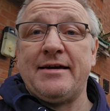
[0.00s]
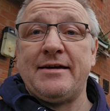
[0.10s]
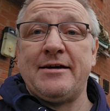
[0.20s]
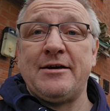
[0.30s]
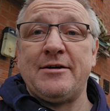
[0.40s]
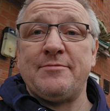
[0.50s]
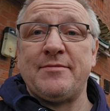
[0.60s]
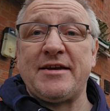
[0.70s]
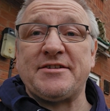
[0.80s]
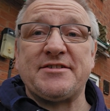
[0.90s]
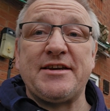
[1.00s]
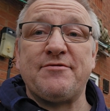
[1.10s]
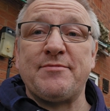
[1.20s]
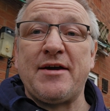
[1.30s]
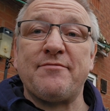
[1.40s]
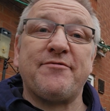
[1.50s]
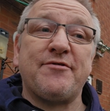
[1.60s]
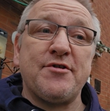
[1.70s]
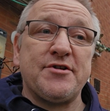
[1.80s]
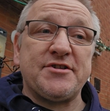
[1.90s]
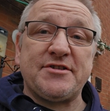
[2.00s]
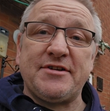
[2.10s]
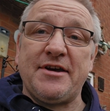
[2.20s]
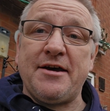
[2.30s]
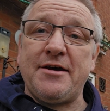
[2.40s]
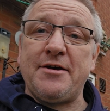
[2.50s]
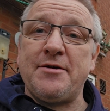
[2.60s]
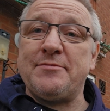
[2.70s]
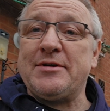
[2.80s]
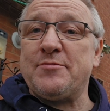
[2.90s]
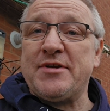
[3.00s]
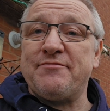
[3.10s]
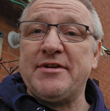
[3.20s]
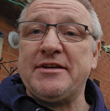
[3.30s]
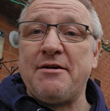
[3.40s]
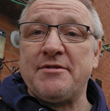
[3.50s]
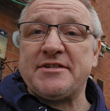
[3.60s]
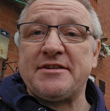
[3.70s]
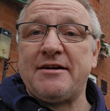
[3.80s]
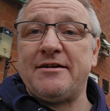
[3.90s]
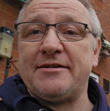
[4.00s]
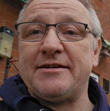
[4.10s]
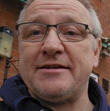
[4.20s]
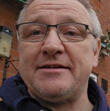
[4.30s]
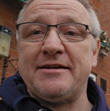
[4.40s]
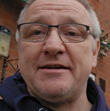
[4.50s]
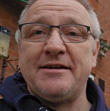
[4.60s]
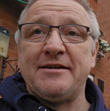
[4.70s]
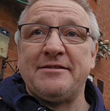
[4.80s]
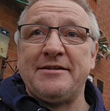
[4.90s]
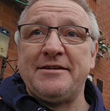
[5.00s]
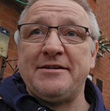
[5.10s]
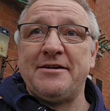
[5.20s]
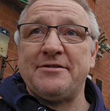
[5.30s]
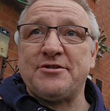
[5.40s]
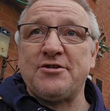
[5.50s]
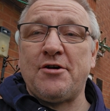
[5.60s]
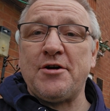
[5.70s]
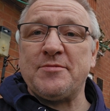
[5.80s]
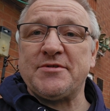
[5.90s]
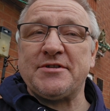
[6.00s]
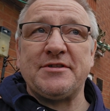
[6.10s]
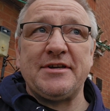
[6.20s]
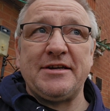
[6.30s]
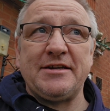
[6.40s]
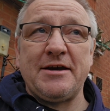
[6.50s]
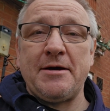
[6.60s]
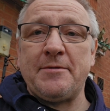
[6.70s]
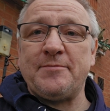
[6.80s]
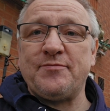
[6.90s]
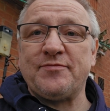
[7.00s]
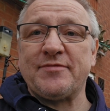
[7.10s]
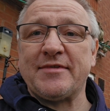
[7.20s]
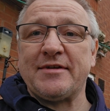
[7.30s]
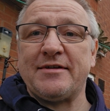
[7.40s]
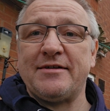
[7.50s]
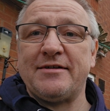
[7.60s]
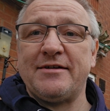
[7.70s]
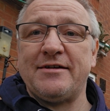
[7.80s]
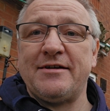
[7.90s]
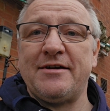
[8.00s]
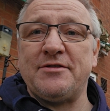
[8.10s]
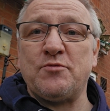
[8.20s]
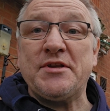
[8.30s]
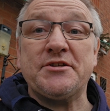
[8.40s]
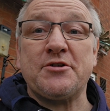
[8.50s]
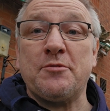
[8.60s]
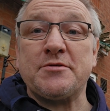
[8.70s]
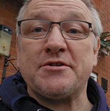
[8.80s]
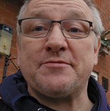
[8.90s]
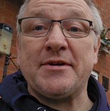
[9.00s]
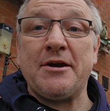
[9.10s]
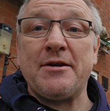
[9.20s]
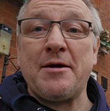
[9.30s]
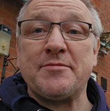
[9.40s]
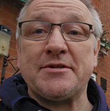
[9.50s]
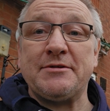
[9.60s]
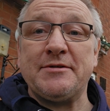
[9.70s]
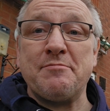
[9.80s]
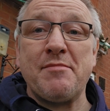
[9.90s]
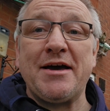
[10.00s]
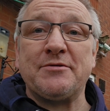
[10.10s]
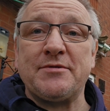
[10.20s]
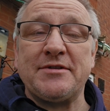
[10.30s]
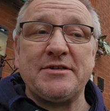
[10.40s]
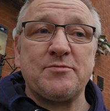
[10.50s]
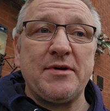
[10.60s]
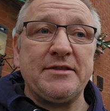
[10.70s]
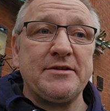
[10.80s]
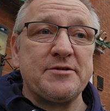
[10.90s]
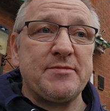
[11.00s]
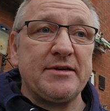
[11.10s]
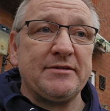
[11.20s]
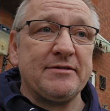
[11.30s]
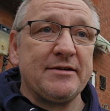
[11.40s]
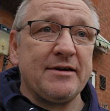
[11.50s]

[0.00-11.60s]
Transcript: As you can see from that first little bit of video at the start here, the chimes and the wind sculptures have been getting absolutely mad with this wind that's been